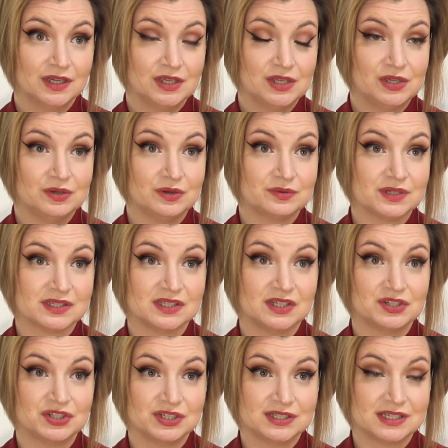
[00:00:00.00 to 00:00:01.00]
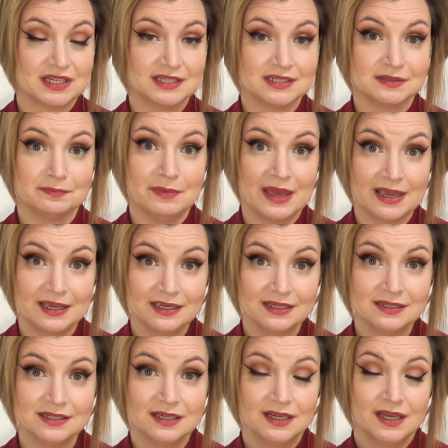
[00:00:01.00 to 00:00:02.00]
you know, decisions he's
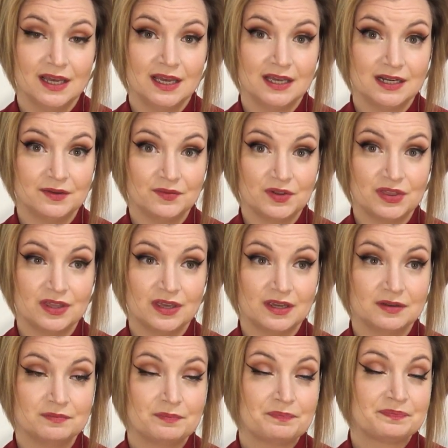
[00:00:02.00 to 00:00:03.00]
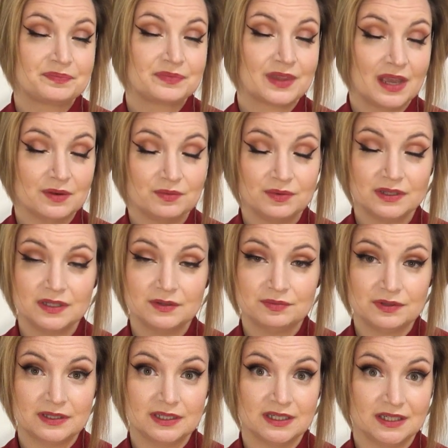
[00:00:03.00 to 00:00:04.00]
made and everything. I really,
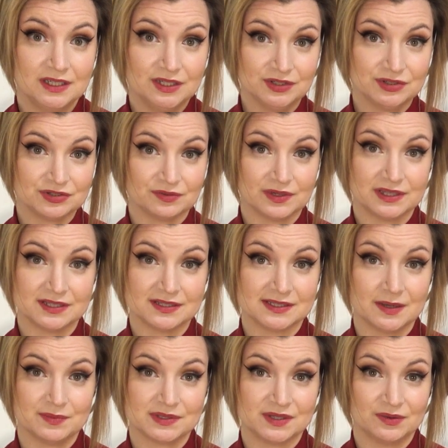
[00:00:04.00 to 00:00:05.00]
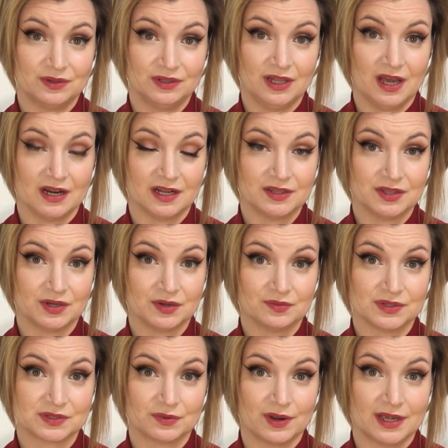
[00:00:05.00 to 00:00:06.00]
really enjoyed this episode a lot. I thought it
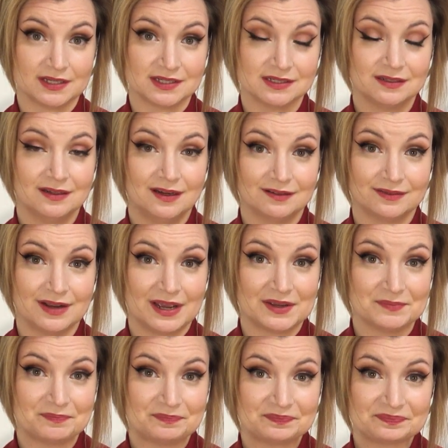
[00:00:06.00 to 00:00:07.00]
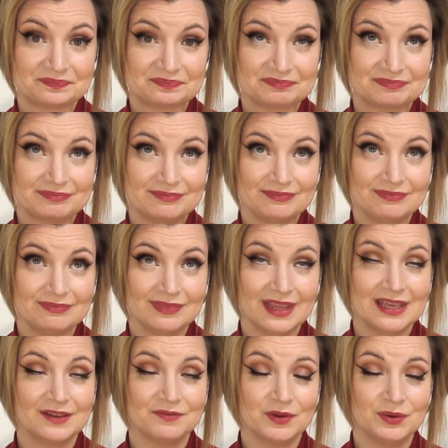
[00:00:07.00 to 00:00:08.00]
was great. All right.
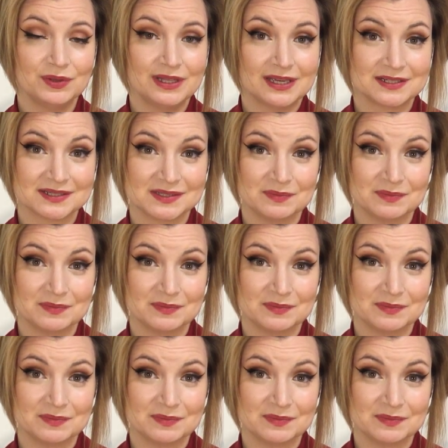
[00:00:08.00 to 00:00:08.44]
If you would like to